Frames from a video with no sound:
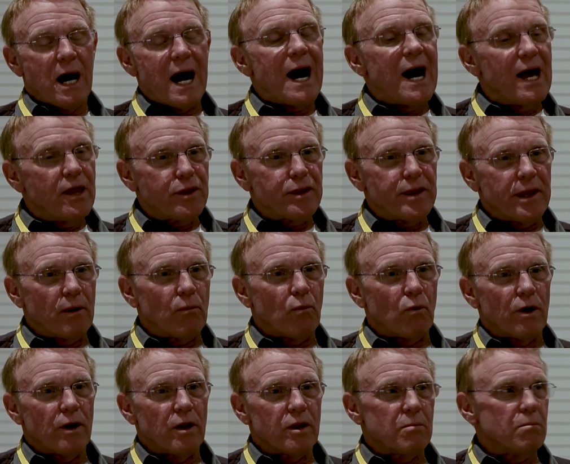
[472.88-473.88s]
I think
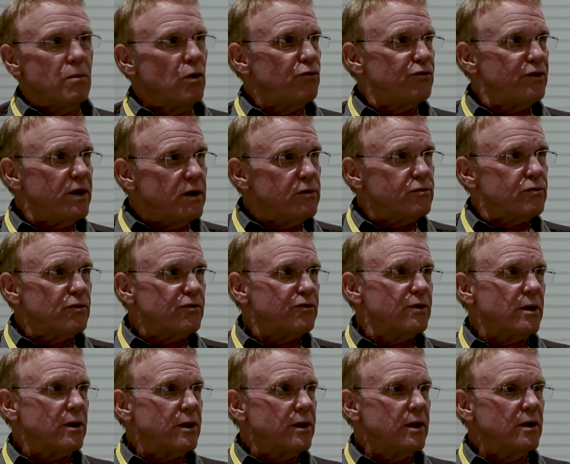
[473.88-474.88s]
one of the most
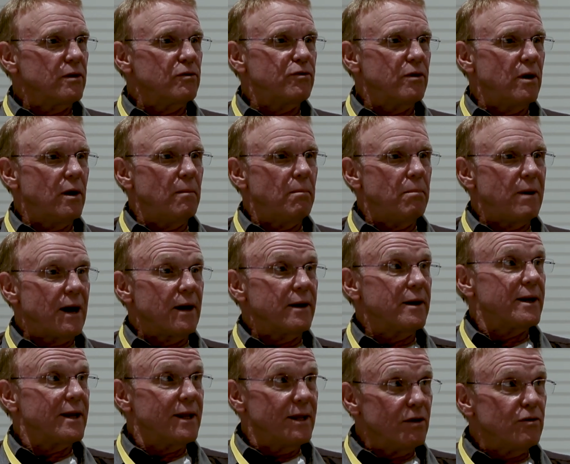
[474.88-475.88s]
interesting things about
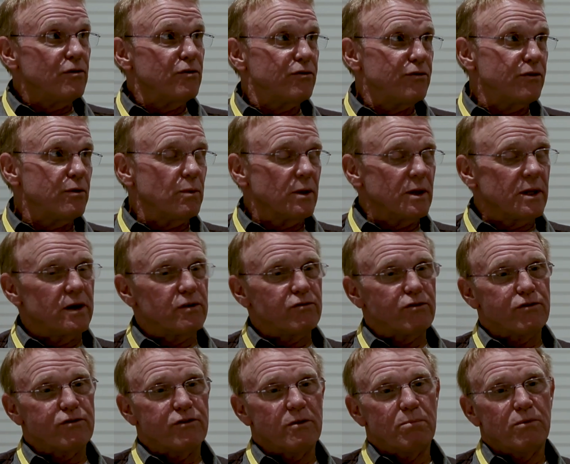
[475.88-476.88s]
it is the
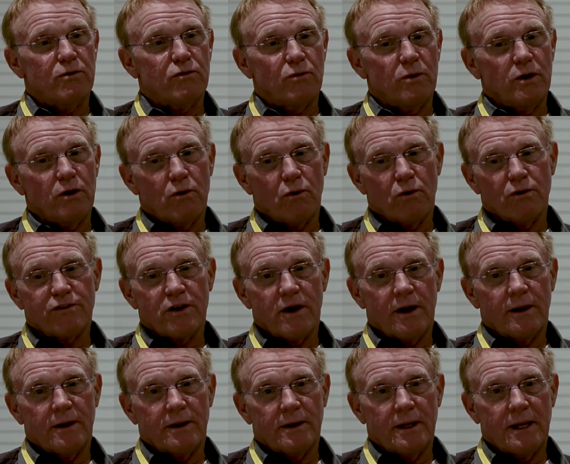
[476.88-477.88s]
relationship between
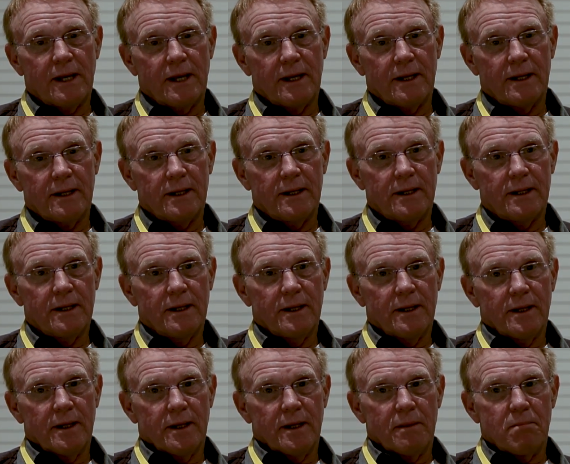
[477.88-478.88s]
Cortana and
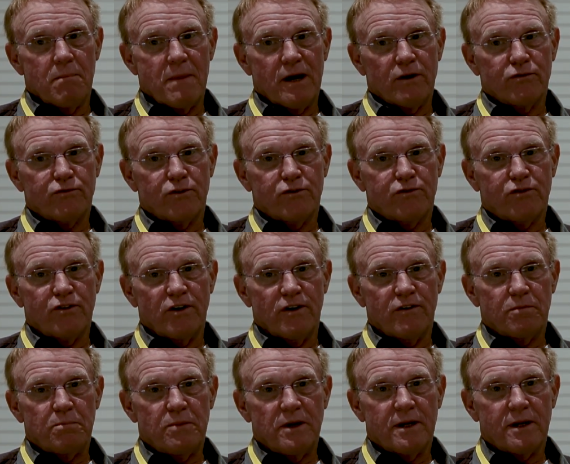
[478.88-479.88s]
Master
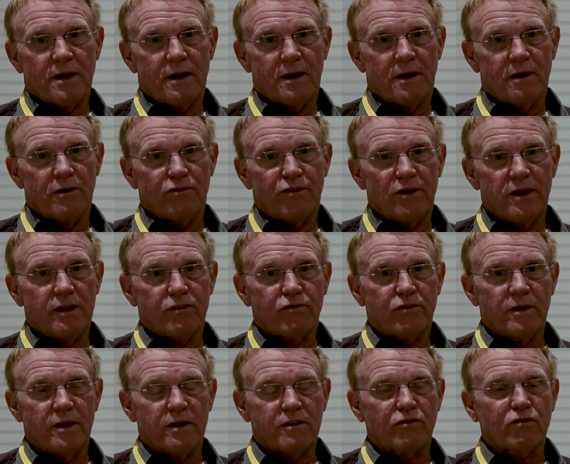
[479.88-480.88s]
Chief, because
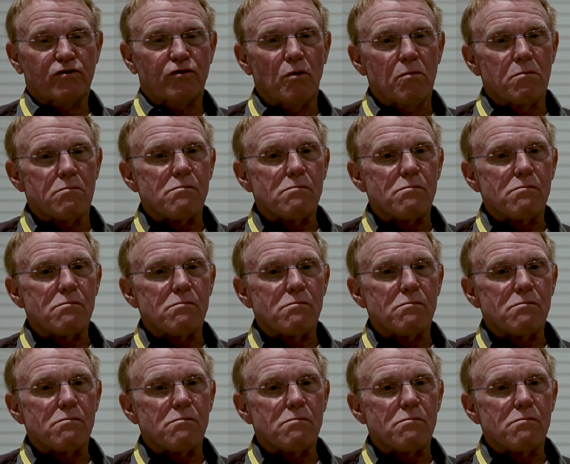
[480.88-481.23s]
it's so